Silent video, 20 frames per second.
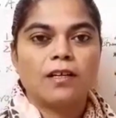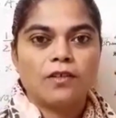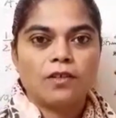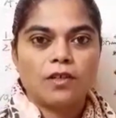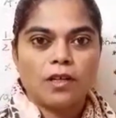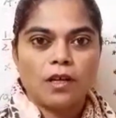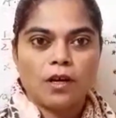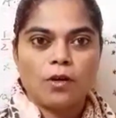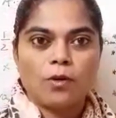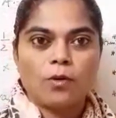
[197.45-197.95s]

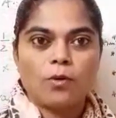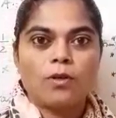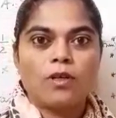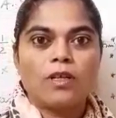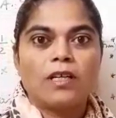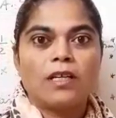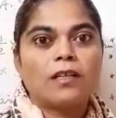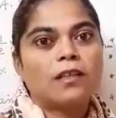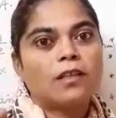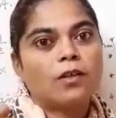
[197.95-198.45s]
Now
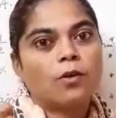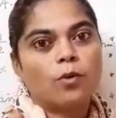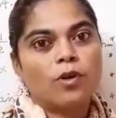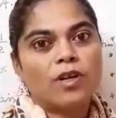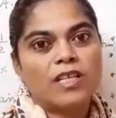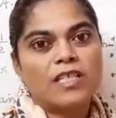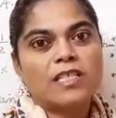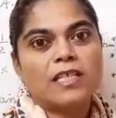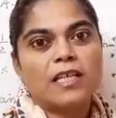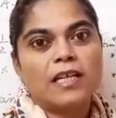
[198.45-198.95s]
the
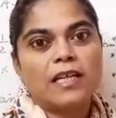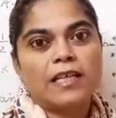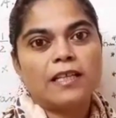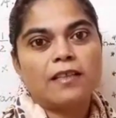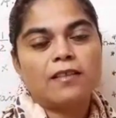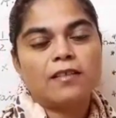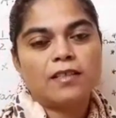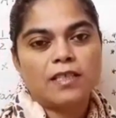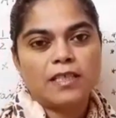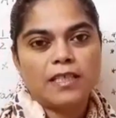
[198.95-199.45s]
original
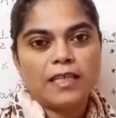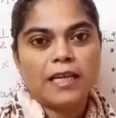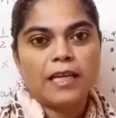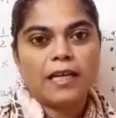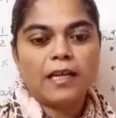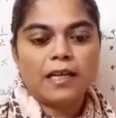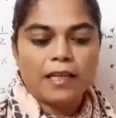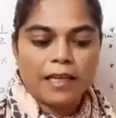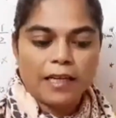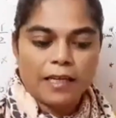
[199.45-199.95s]
length is
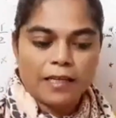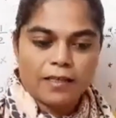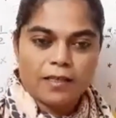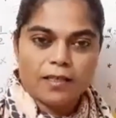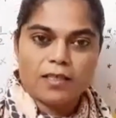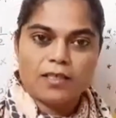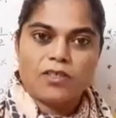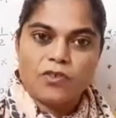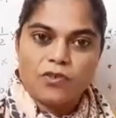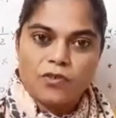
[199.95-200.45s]
L, it
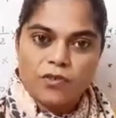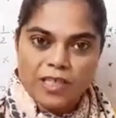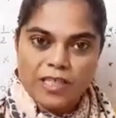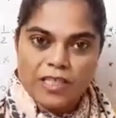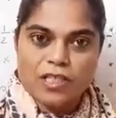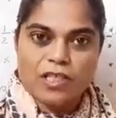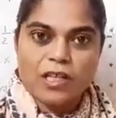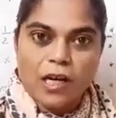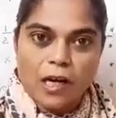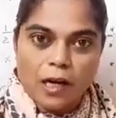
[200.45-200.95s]
is
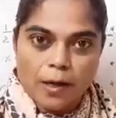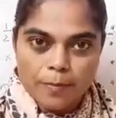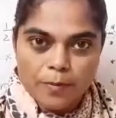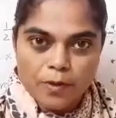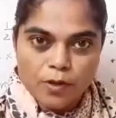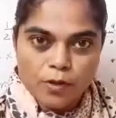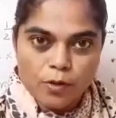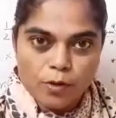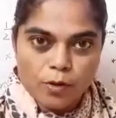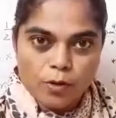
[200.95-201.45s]
stretched
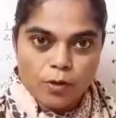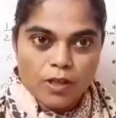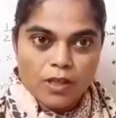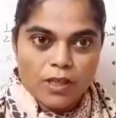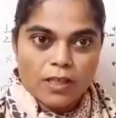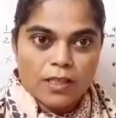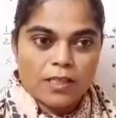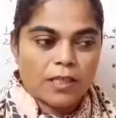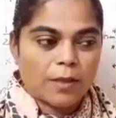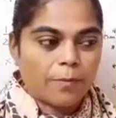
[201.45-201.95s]
up to
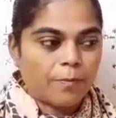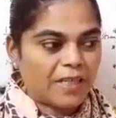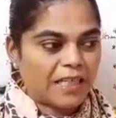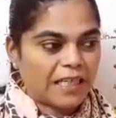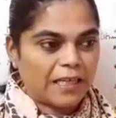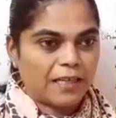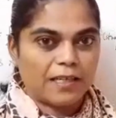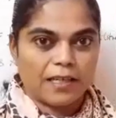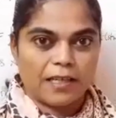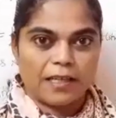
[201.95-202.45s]
some
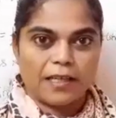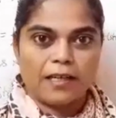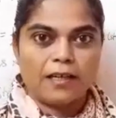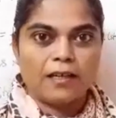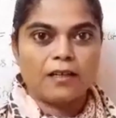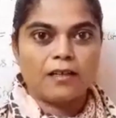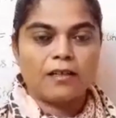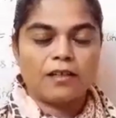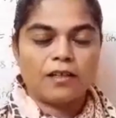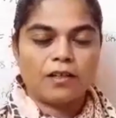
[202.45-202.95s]

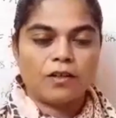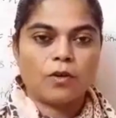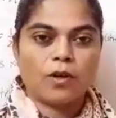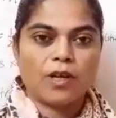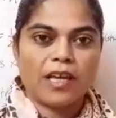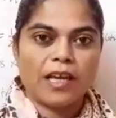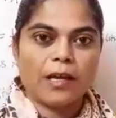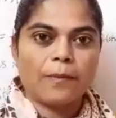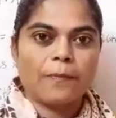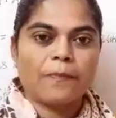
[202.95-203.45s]
delta L.
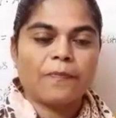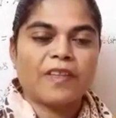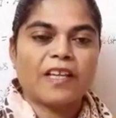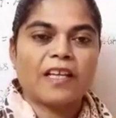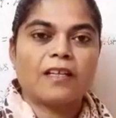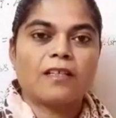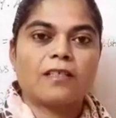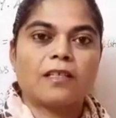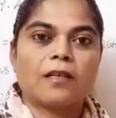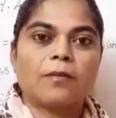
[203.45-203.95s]
Okay,
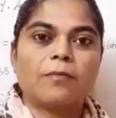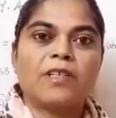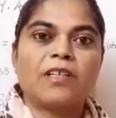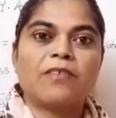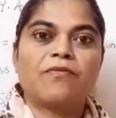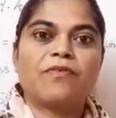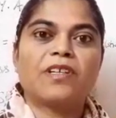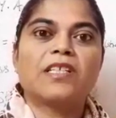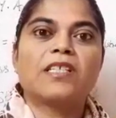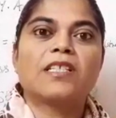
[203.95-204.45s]
some
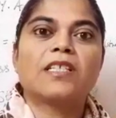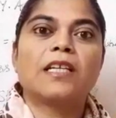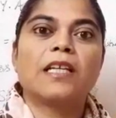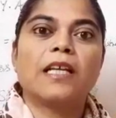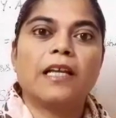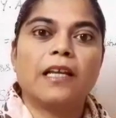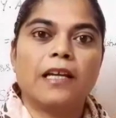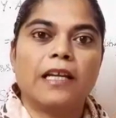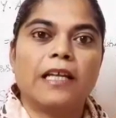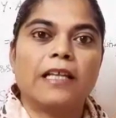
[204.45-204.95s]
difference
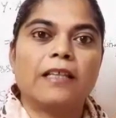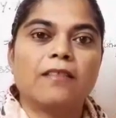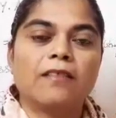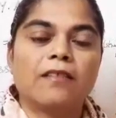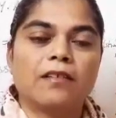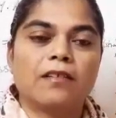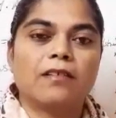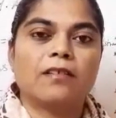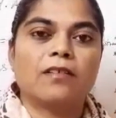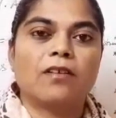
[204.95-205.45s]
in
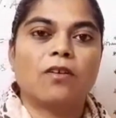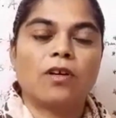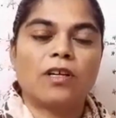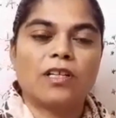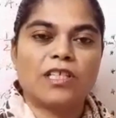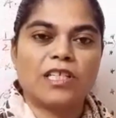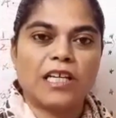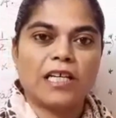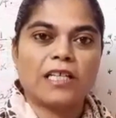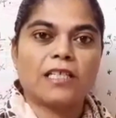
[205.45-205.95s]
length
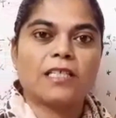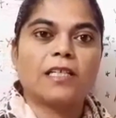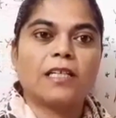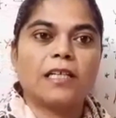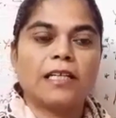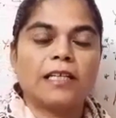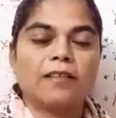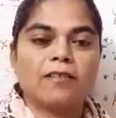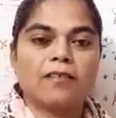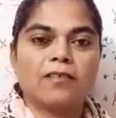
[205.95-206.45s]
or change in
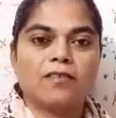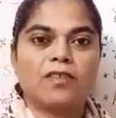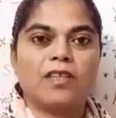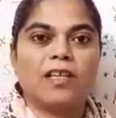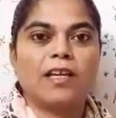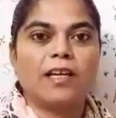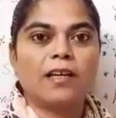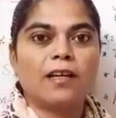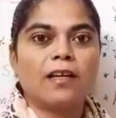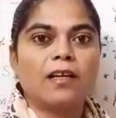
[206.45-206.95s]
length is
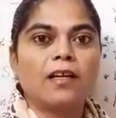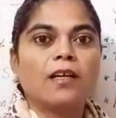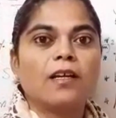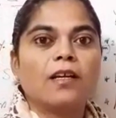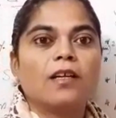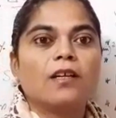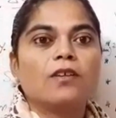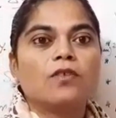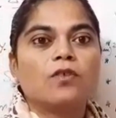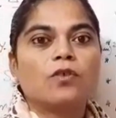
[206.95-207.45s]
there.
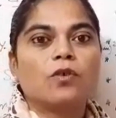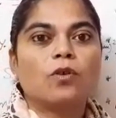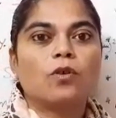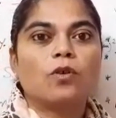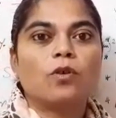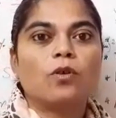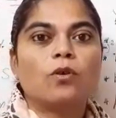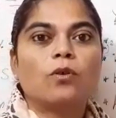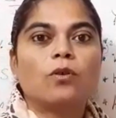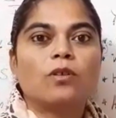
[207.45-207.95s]

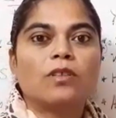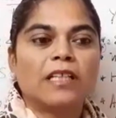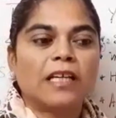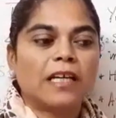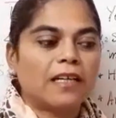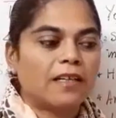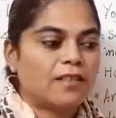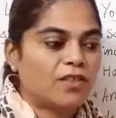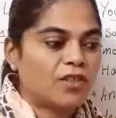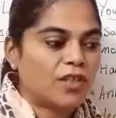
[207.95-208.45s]
So
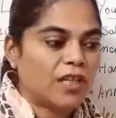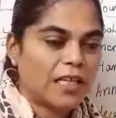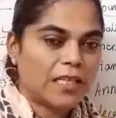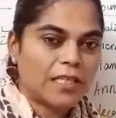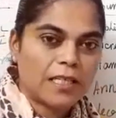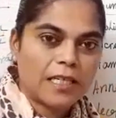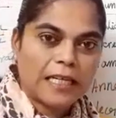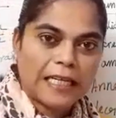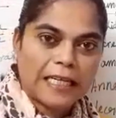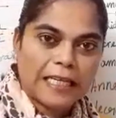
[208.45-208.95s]
that
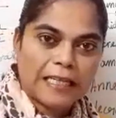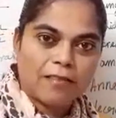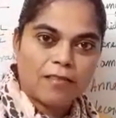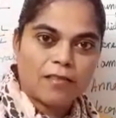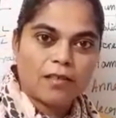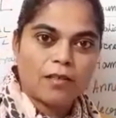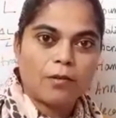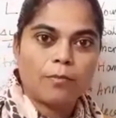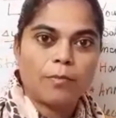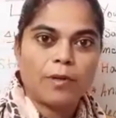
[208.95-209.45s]
change in
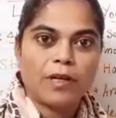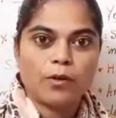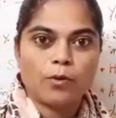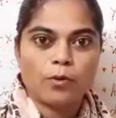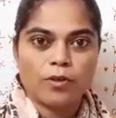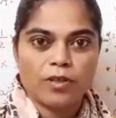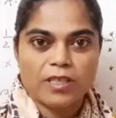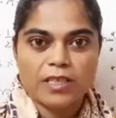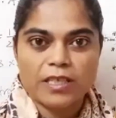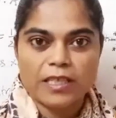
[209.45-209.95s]
length by
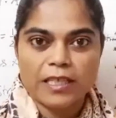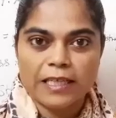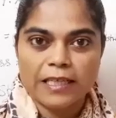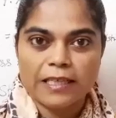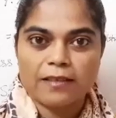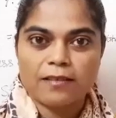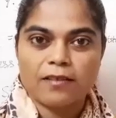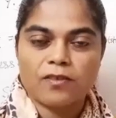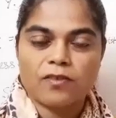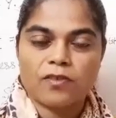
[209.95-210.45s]
original
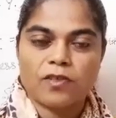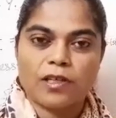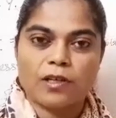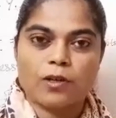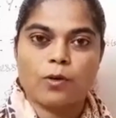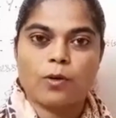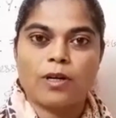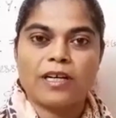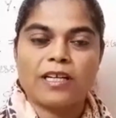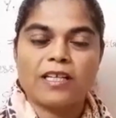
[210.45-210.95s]
length is
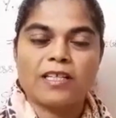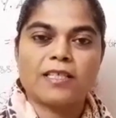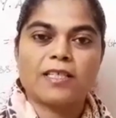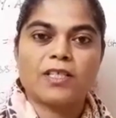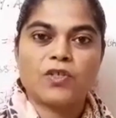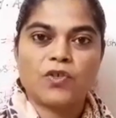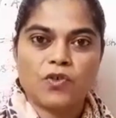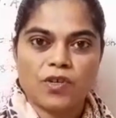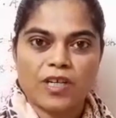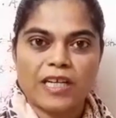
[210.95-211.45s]
recorded as
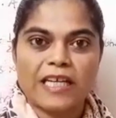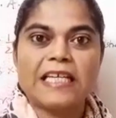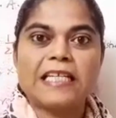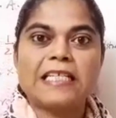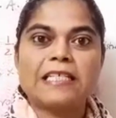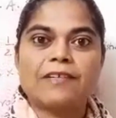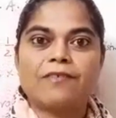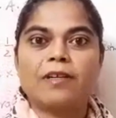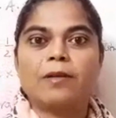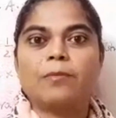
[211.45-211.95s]
a strain
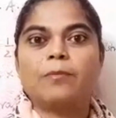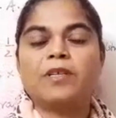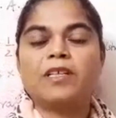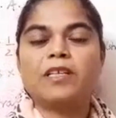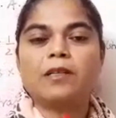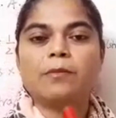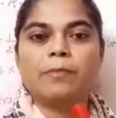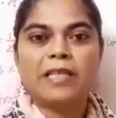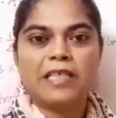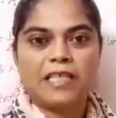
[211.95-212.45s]
developed
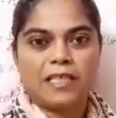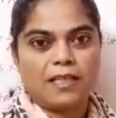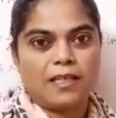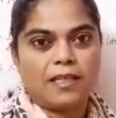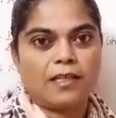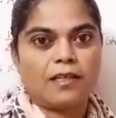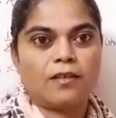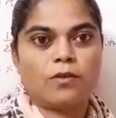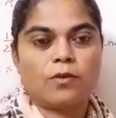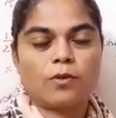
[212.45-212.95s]
in the
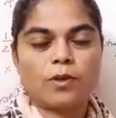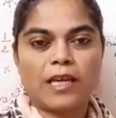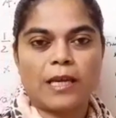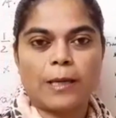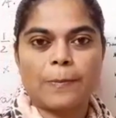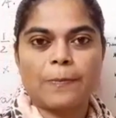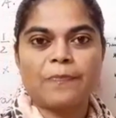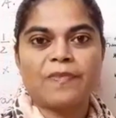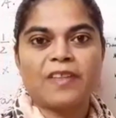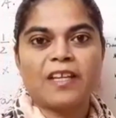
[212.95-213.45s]
material.
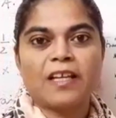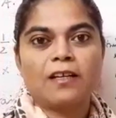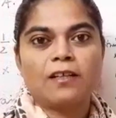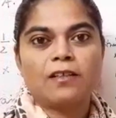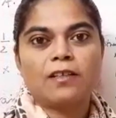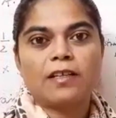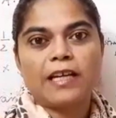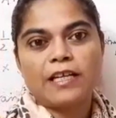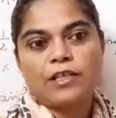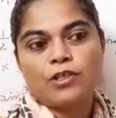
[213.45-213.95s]
Okay,
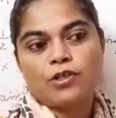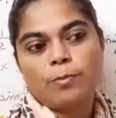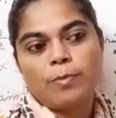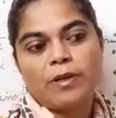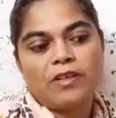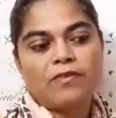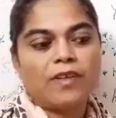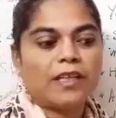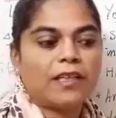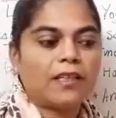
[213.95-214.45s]
the ratio
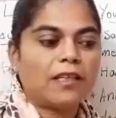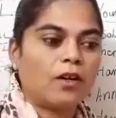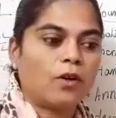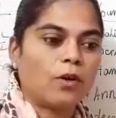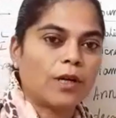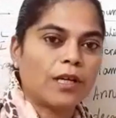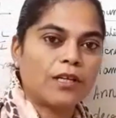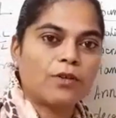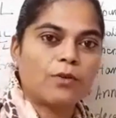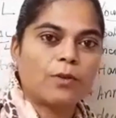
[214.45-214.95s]
between the
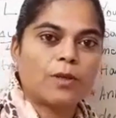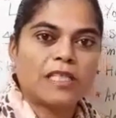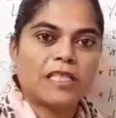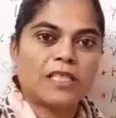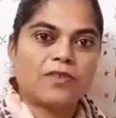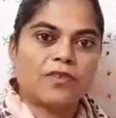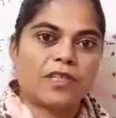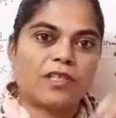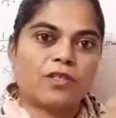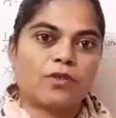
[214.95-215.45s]
longitudinal
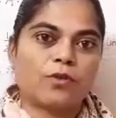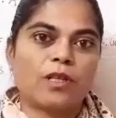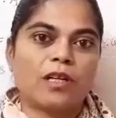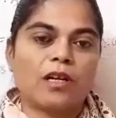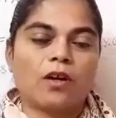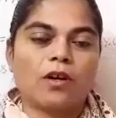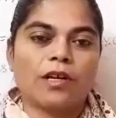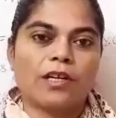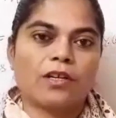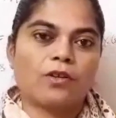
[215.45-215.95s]
stress to the
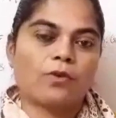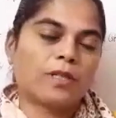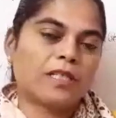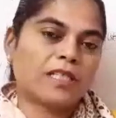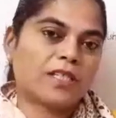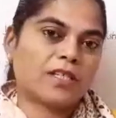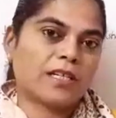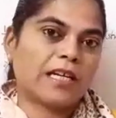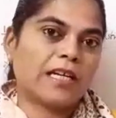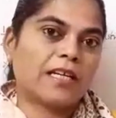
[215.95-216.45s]
longitudinal
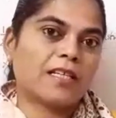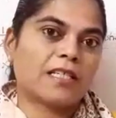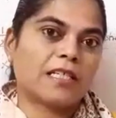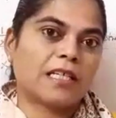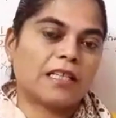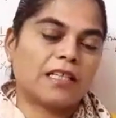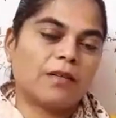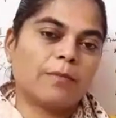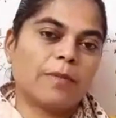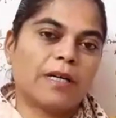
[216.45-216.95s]
strain is
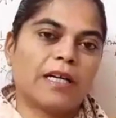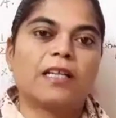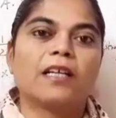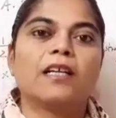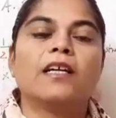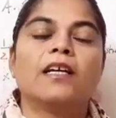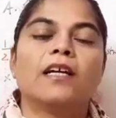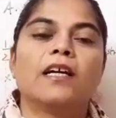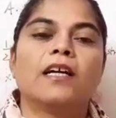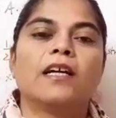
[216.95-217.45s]
nothing but
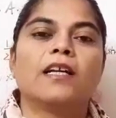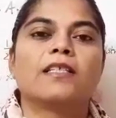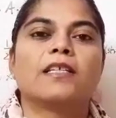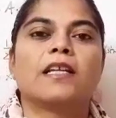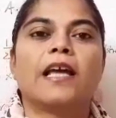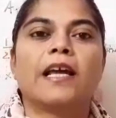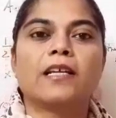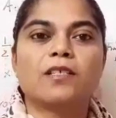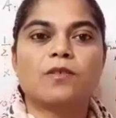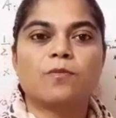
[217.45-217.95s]
it is an
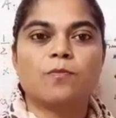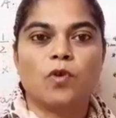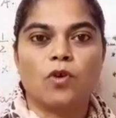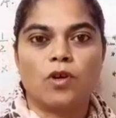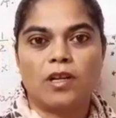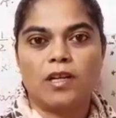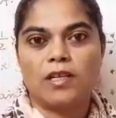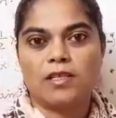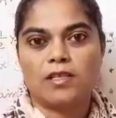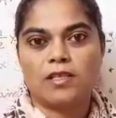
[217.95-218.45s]
Young's
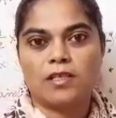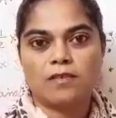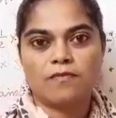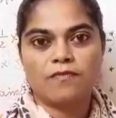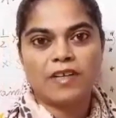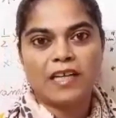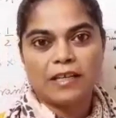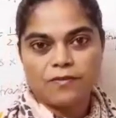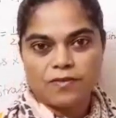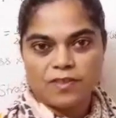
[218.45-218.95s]
modulus.
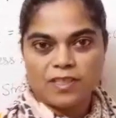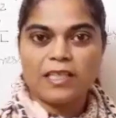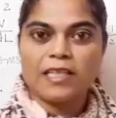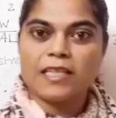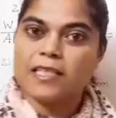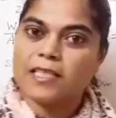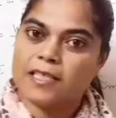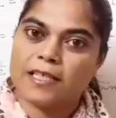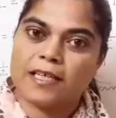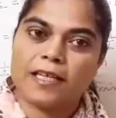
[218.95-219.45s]
We have seen
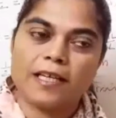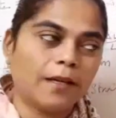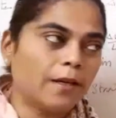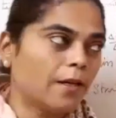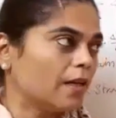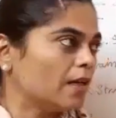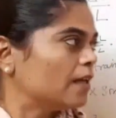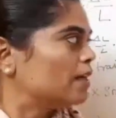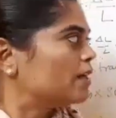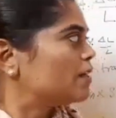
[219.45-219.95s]
yesterday.